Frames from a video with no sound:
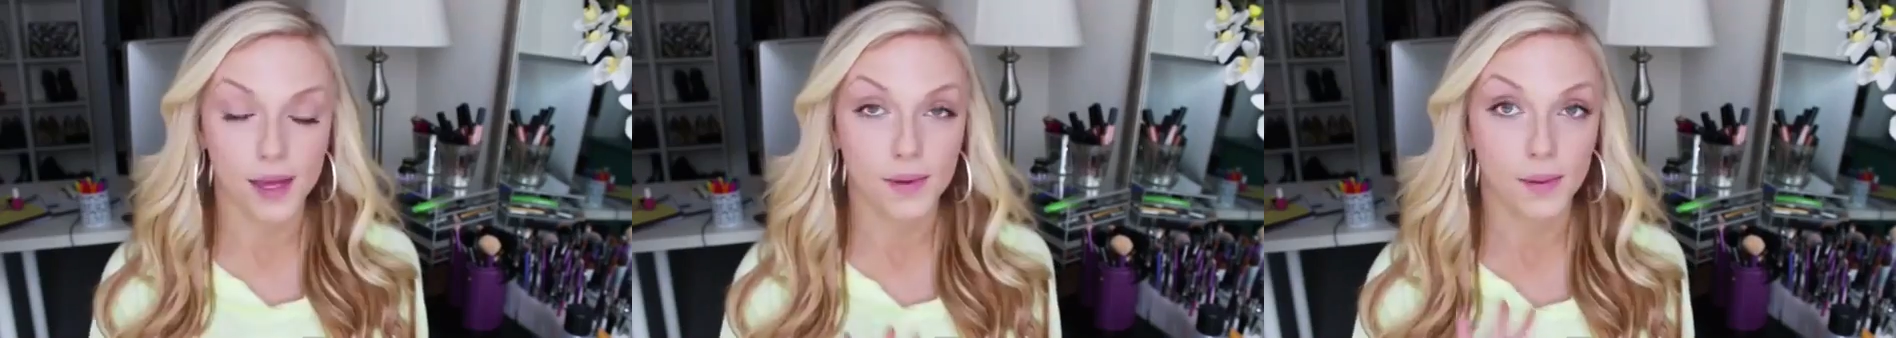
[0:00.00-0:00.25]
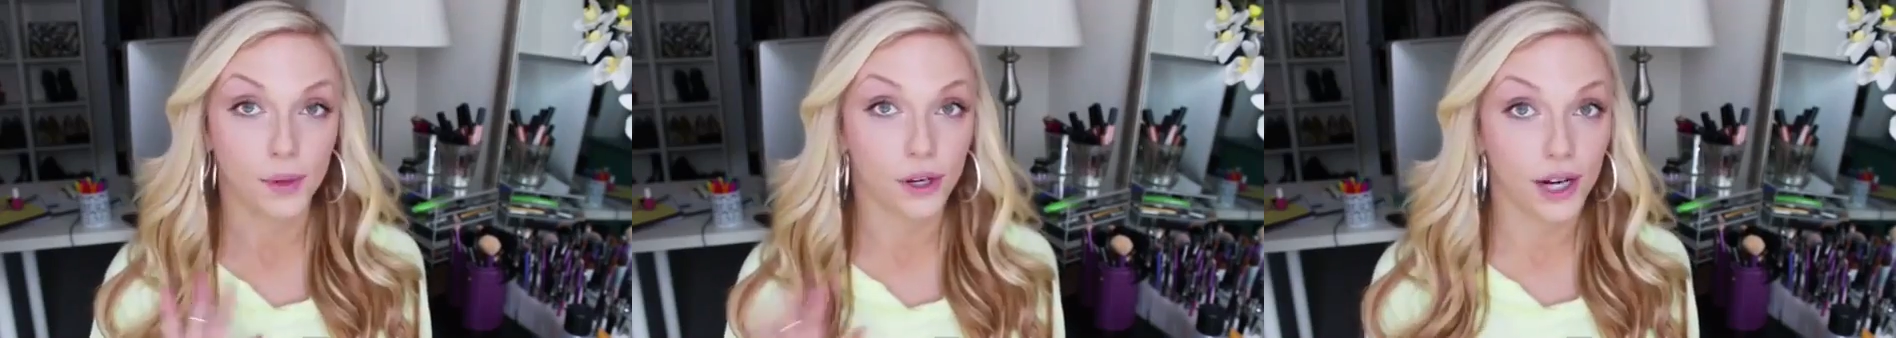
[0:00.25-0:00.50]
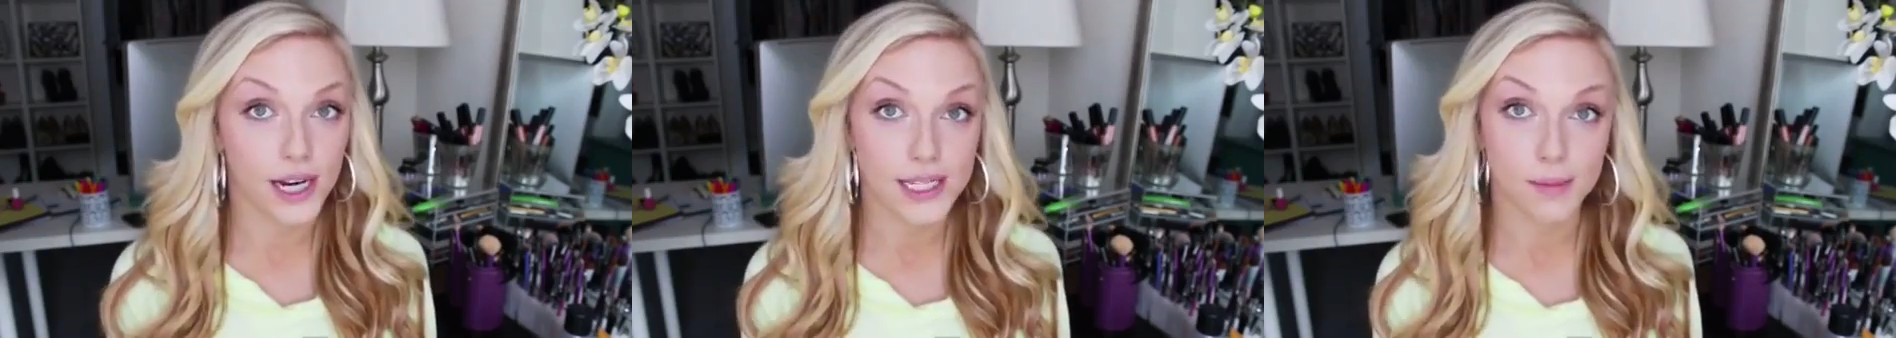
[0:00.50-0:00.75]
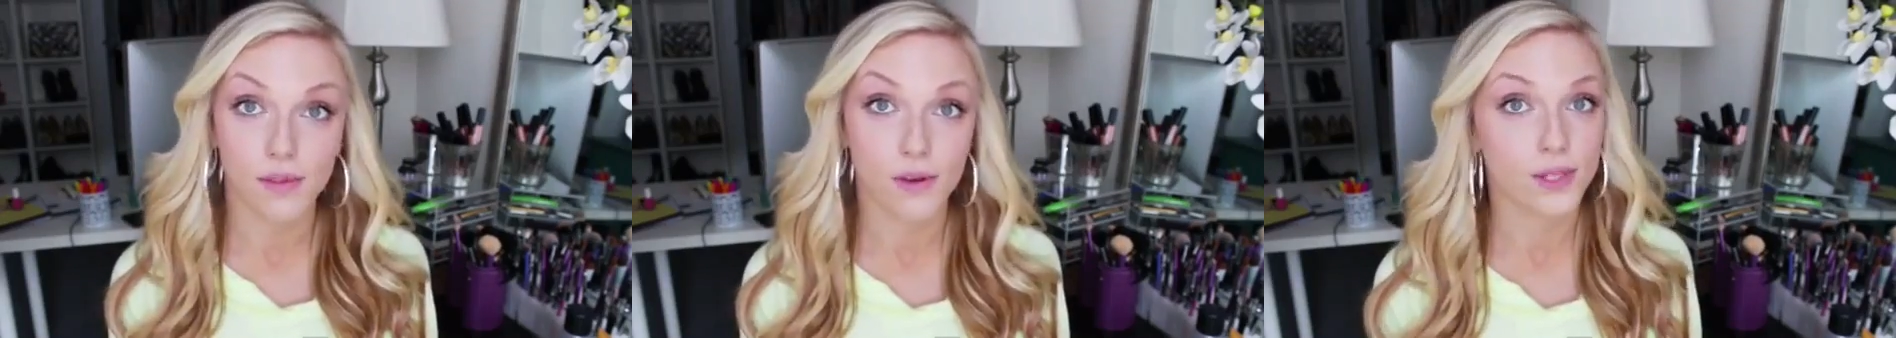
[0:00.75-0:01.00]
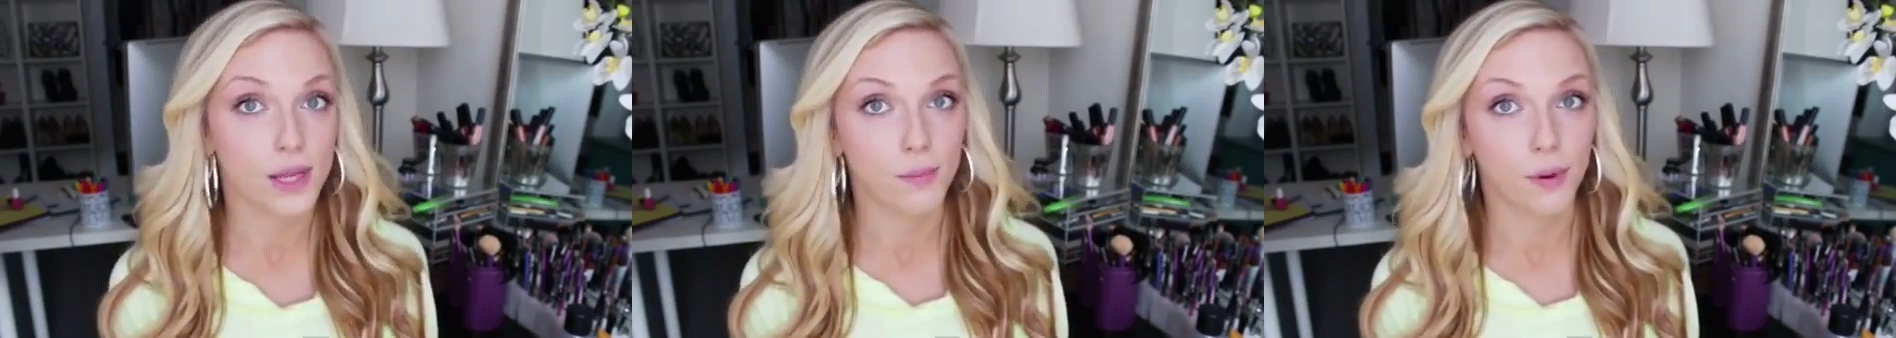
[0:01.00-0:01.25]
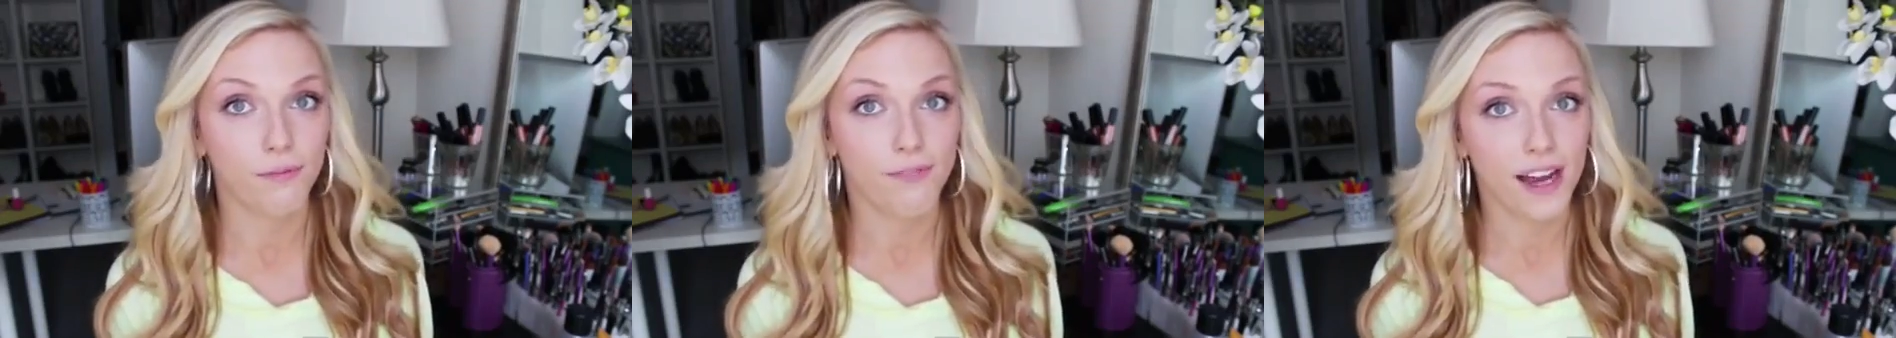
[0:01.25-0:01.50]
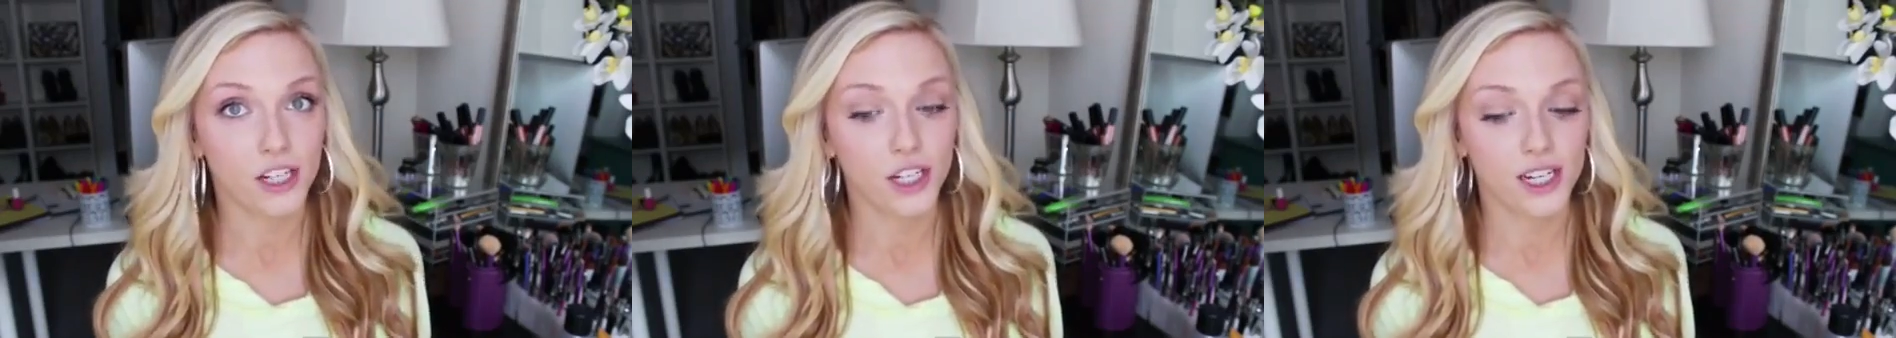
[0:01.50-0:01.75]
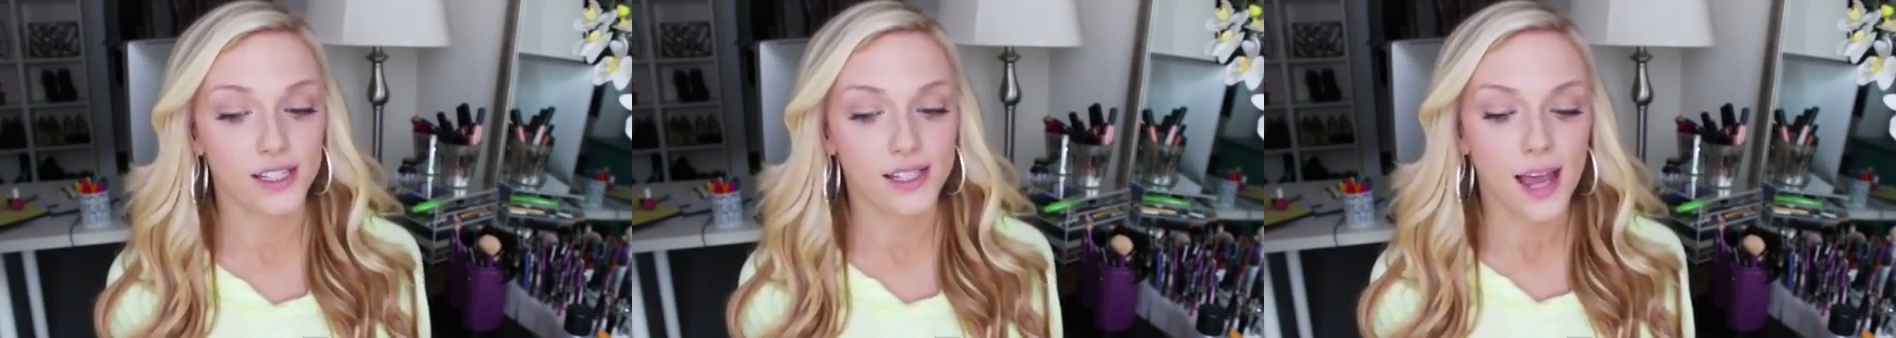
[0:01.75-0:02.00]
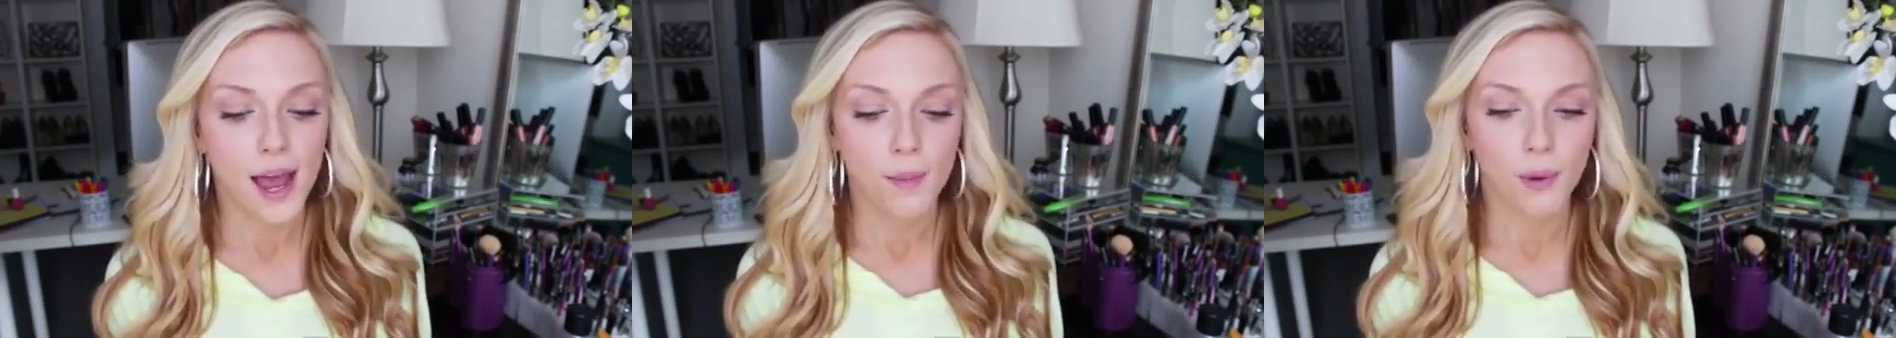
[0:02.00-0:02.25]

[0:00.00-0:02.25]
Maybe blurring some of those imperfections,